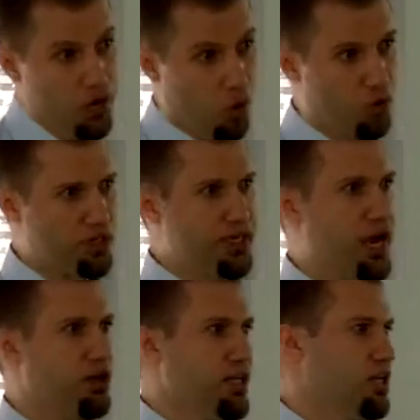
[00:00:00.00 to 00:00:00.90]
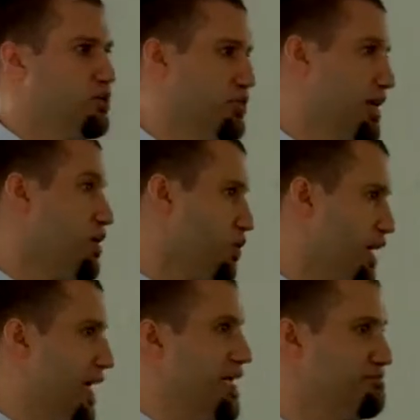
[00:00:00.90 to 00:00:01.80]
ordinarily you would think,
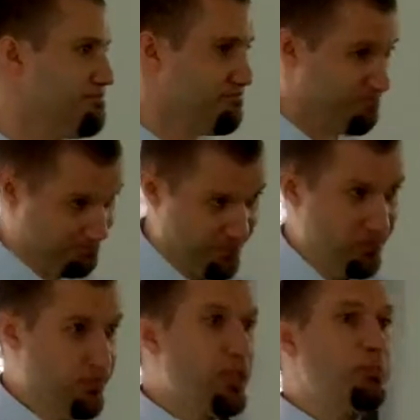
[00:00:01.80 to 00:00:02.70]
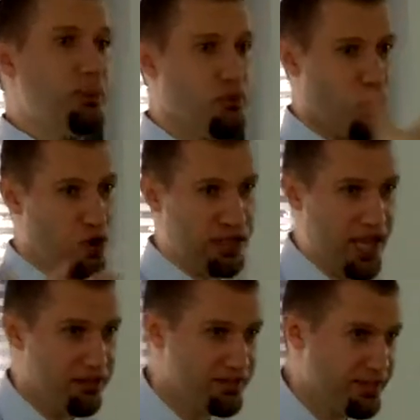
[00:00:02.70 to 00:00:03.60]
okay, the people who are
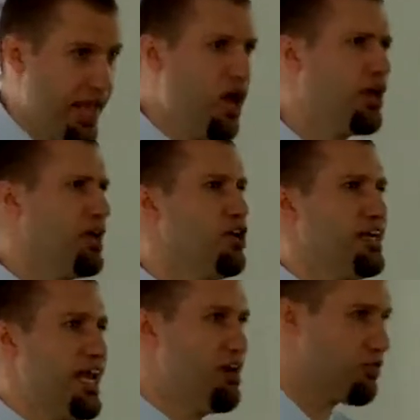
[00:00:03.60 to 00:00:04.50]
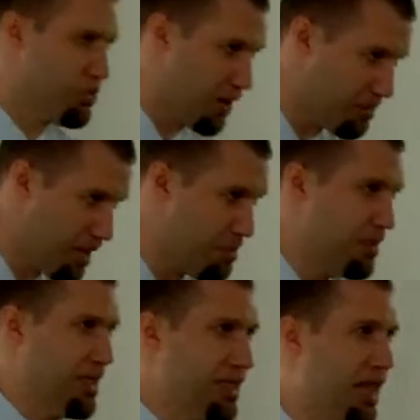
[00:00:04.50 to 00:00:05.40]
alive today, okay, not everyone may
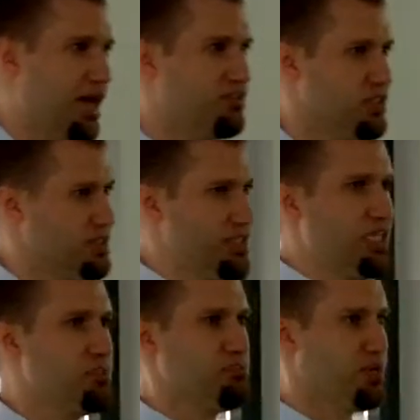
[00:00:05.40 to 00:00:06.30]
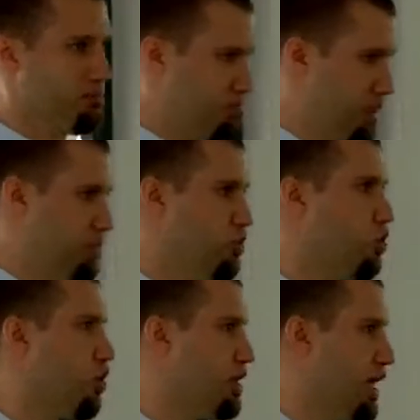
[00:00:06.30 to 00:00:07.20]
be alive to see it, but people who
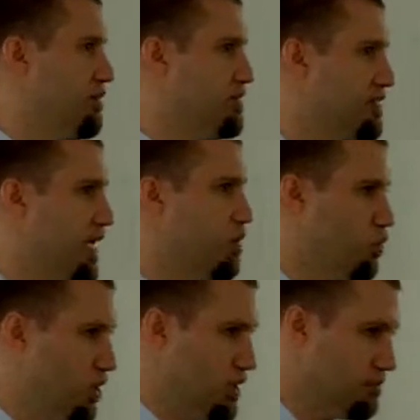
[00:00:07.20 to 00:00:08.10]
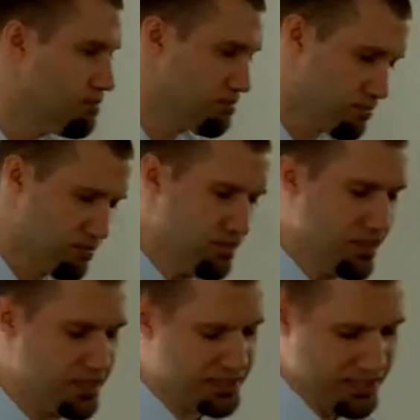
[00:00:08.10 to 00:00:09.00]
are alive today will
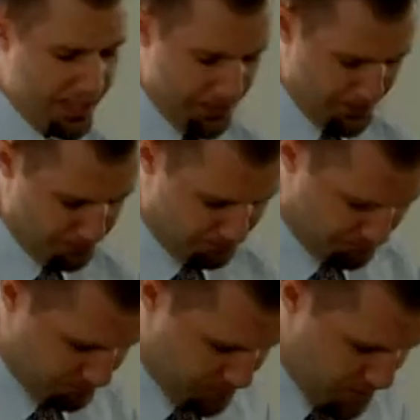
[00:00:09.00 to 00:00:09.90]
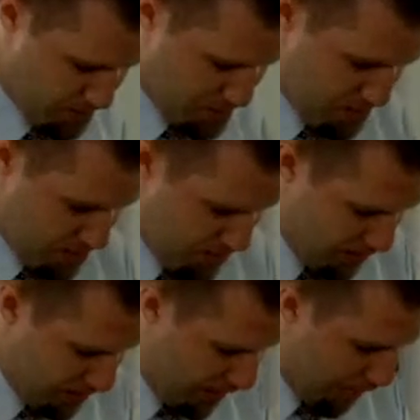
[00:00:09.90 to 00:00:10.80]
see it.
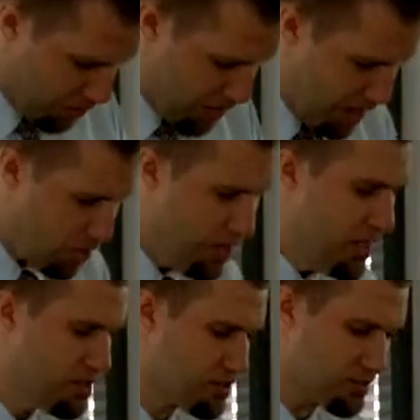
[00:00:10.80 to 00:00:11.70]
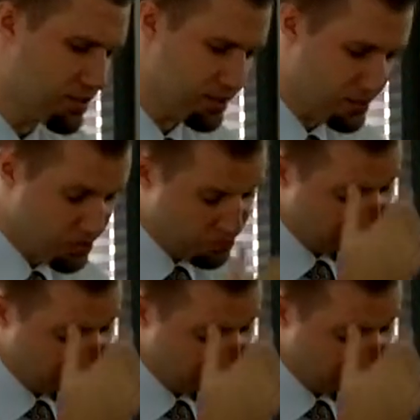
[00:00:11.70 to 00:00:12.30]
Now, how else could